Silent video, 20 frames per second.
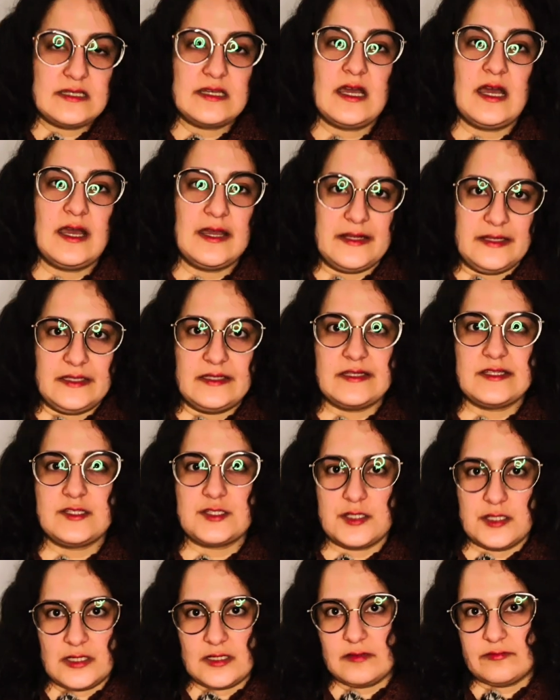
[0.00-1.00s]
I needed to
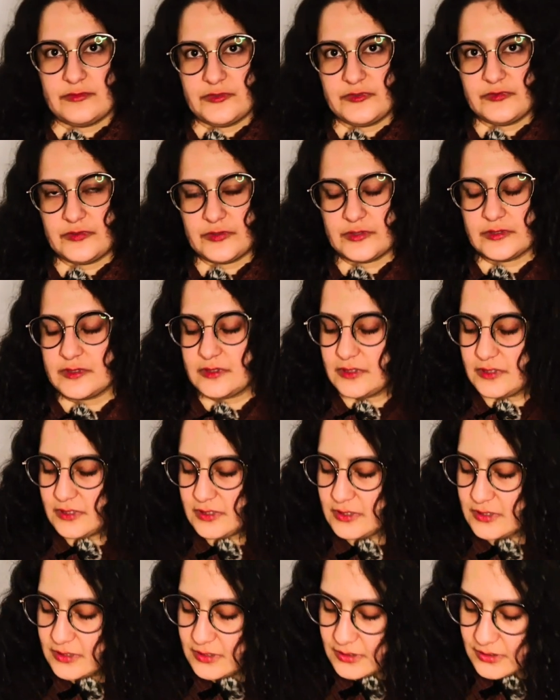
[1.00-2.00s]
get a move
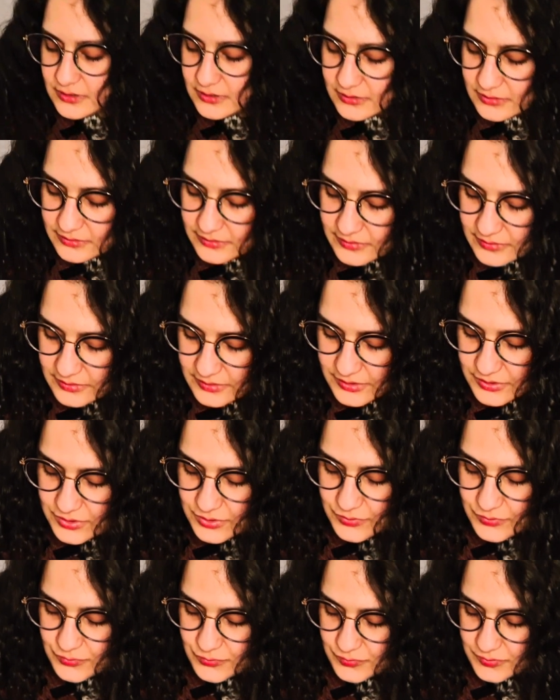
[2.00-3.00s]
on the
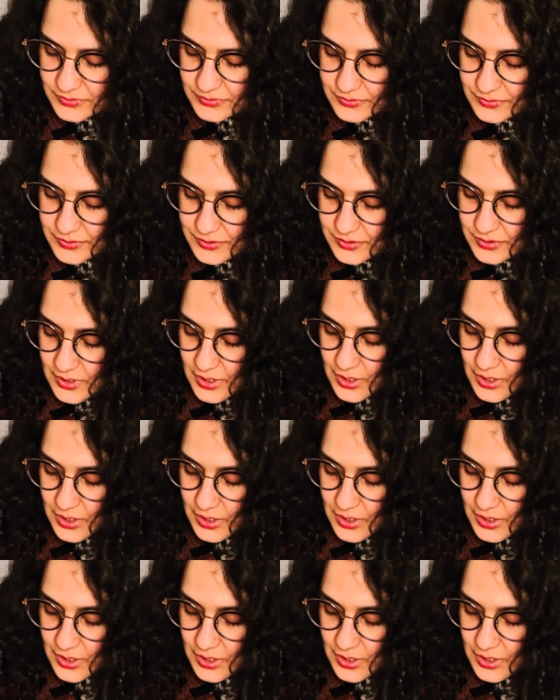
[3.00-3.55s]
two sweaters.